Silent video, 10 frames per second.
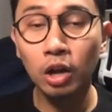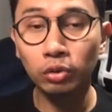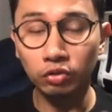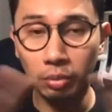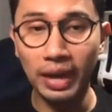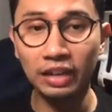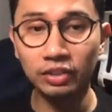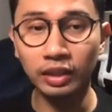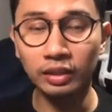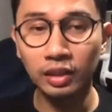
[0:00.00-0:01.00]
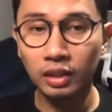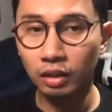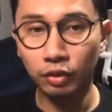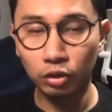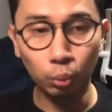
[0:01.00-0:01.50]
So if imagine
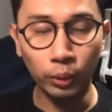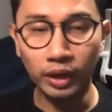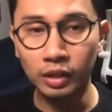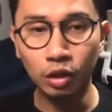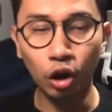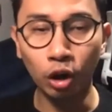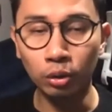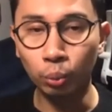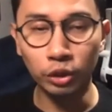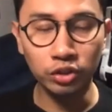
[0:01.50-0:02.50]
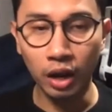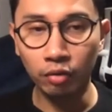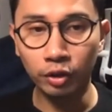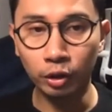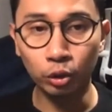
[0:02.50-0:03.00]
if it's weighing on
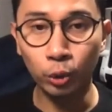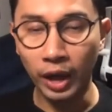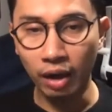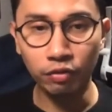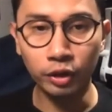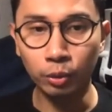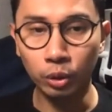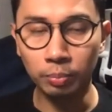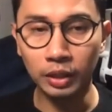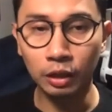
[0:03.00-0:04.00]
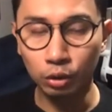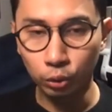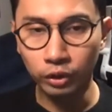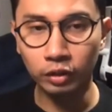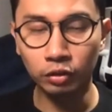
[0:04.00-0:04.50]
whichever on whoever will be
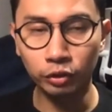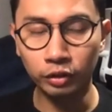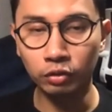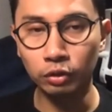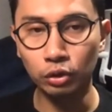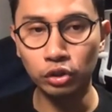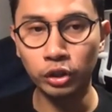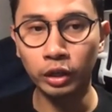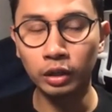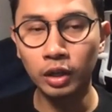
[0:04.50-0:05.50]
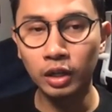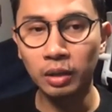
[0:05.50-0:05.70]
included in a certain solution,